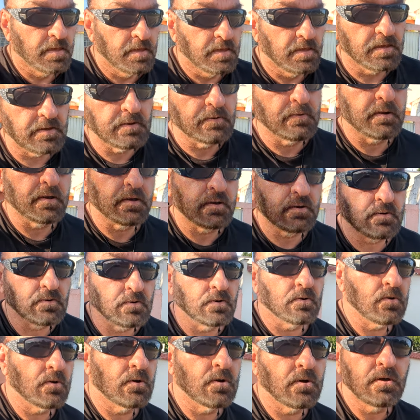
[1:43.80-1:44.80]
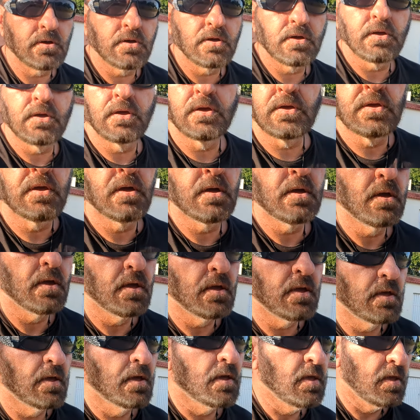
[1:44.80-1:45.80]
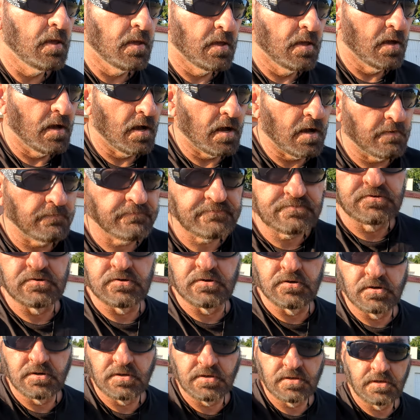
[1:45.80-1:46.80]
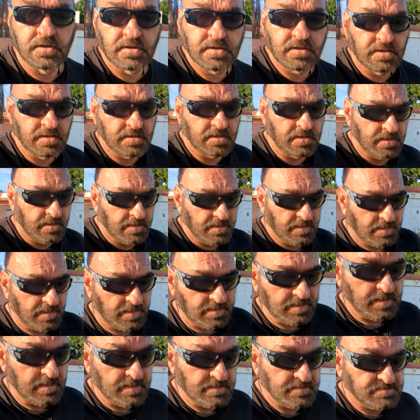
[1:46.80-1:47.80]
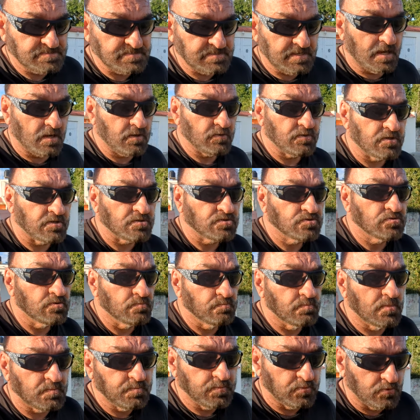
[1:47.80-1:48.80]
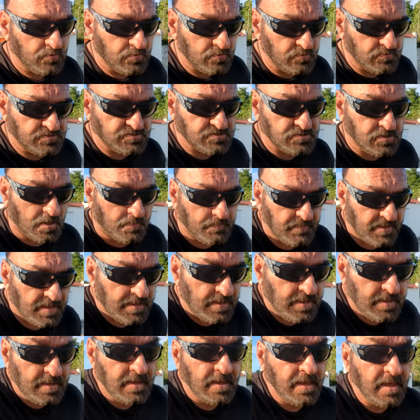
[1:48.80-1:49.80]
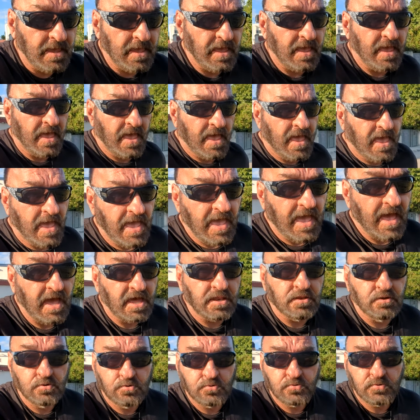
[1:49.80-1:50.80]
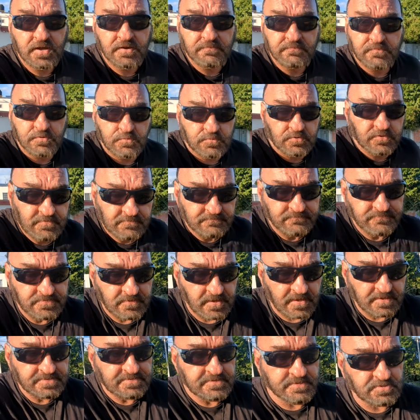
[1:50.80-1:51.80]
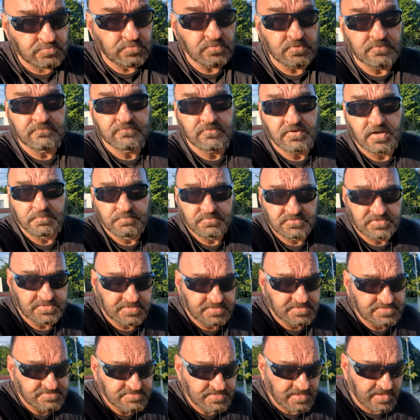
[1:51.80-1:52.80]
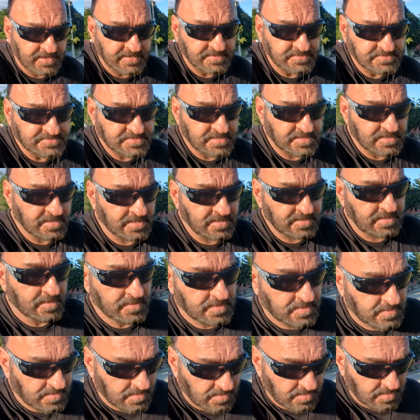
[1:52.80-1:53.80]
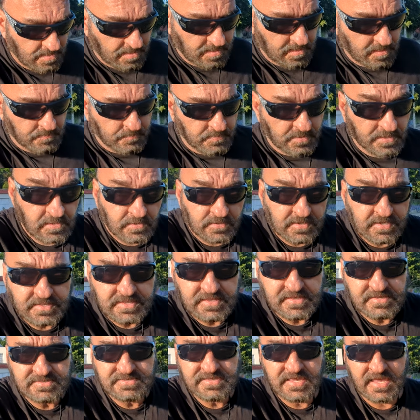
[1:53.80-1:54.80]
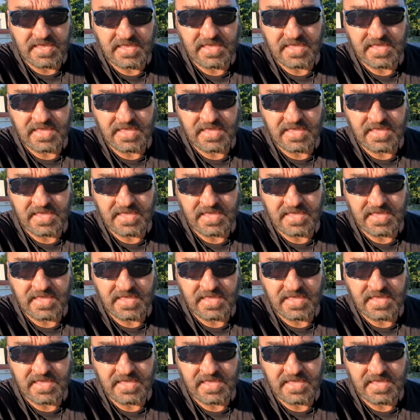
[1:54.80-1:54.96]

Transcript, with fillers: Here I go off to see how the Tumbaburro is coming and whoever would have thought it would have come to this guys but look at this.